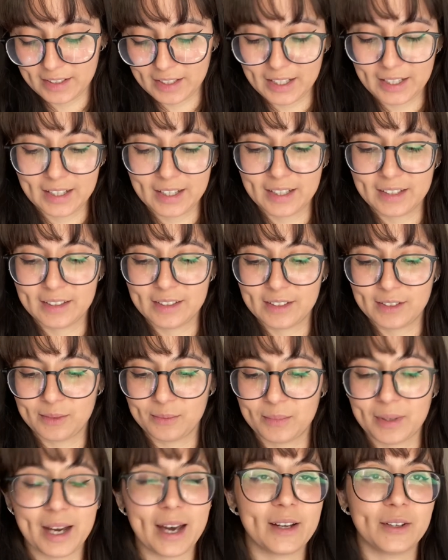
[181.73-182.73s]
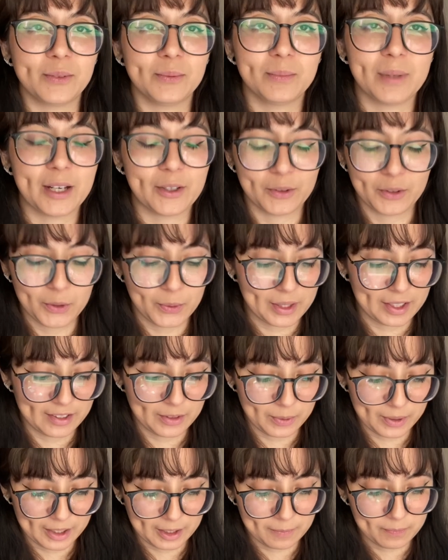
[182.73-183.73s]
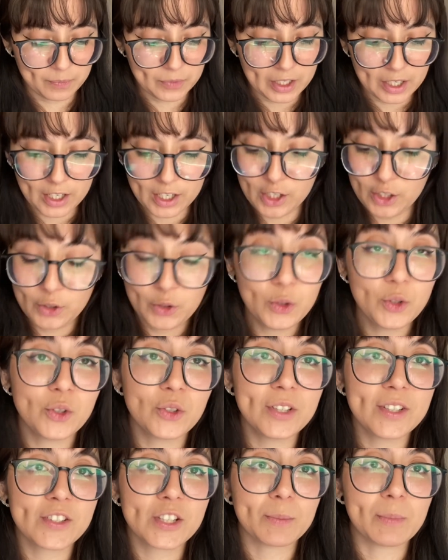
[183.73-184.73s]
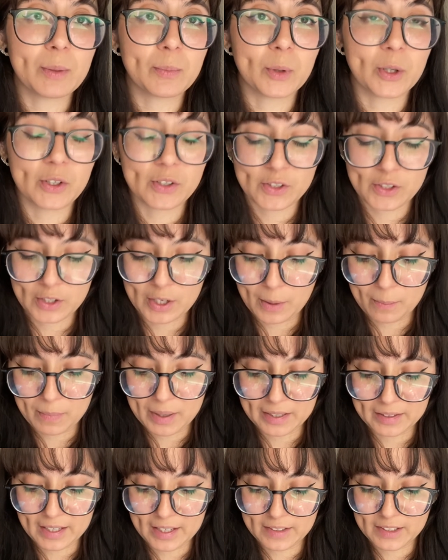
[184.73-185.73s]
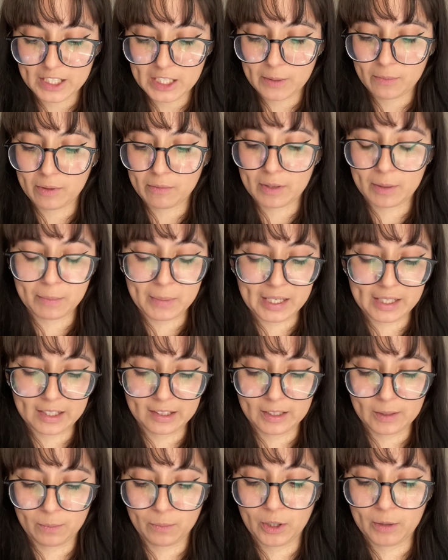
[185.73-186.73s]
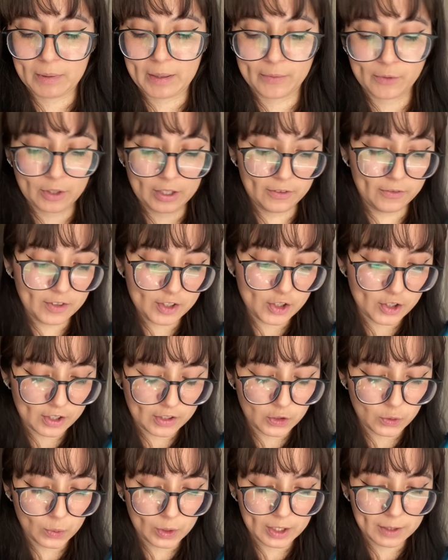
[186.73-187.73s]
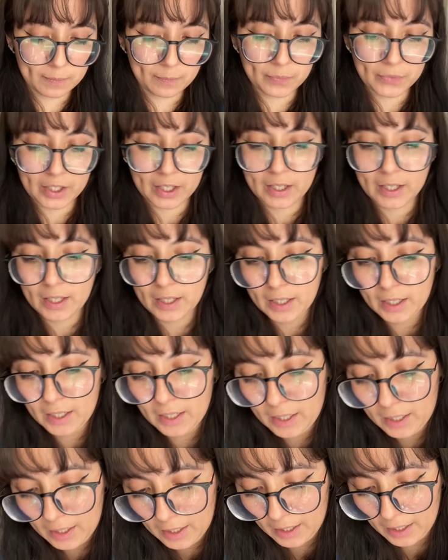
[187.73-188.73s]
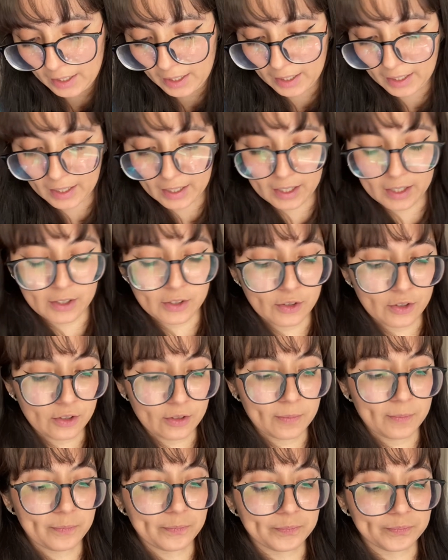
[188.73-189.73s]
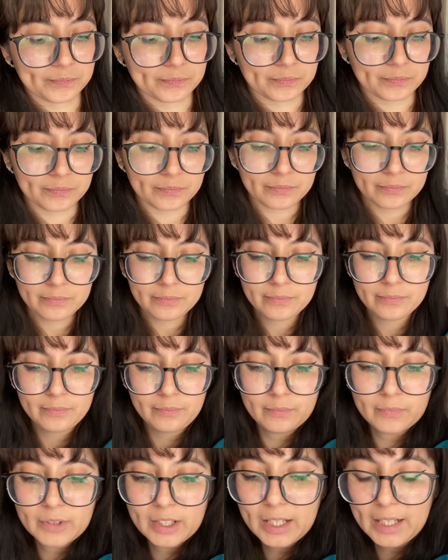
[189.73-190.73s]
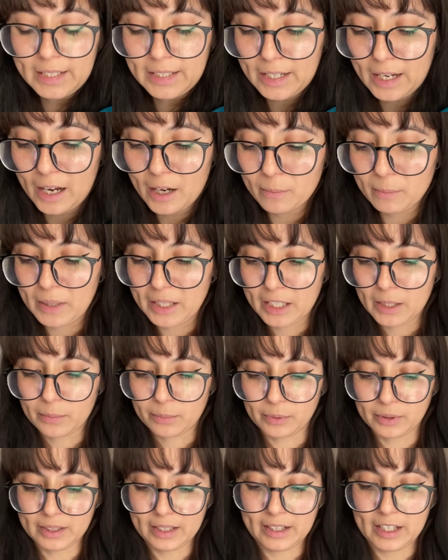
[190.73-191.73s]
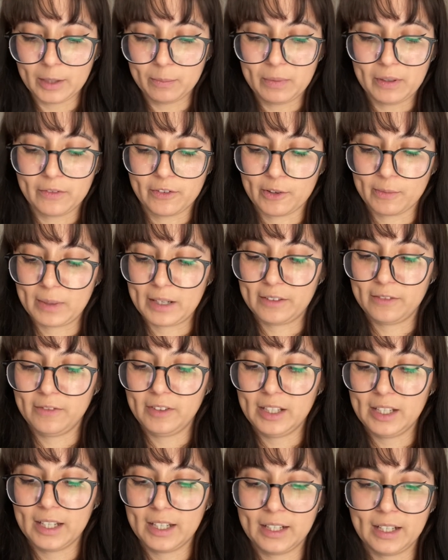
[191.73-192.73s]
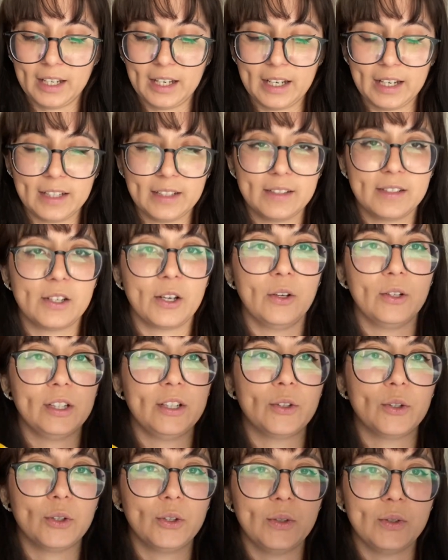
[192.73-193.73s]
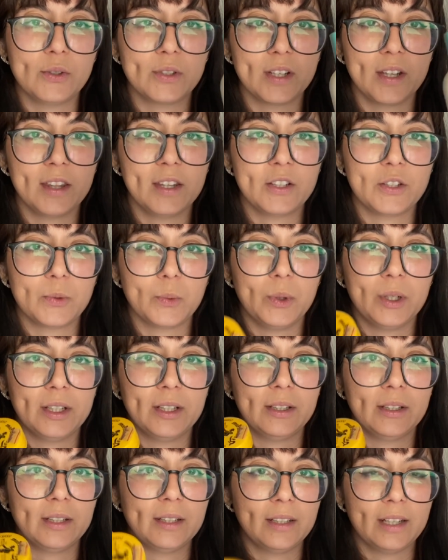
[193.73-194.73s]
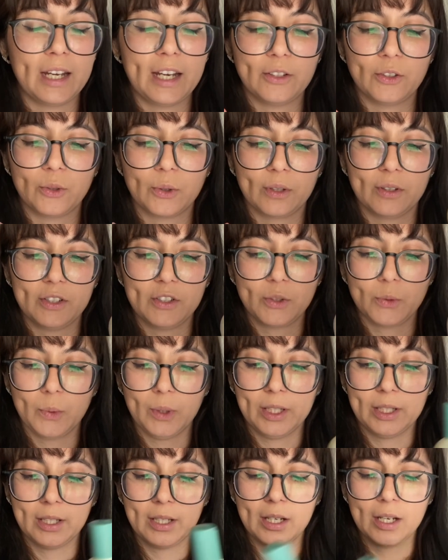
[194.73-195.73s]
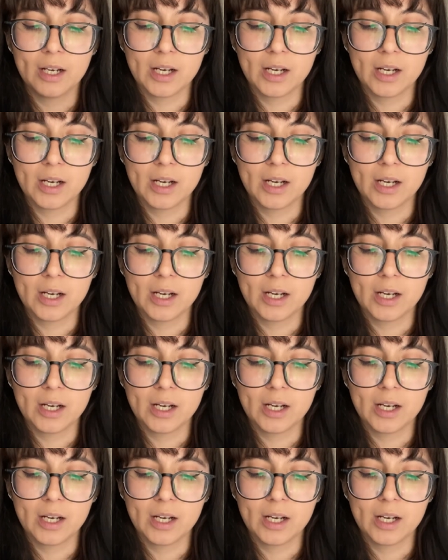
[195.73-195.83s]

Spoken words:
and I don't know what I did with it. Usually it's in my purse, but that's gonna be my main lip balm after I finish this one. And not makeup related, but for my feet and hands, I'll either use this one and or this one.